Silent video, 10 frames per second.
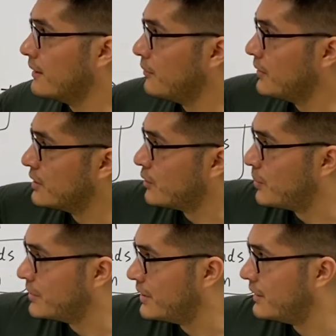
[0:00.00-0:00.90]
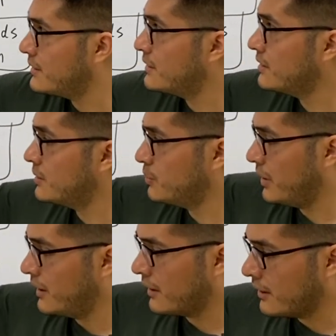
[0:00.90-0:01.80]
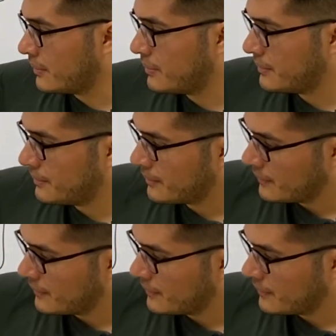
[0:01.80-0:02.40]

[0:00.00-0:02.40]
which represents speeding up.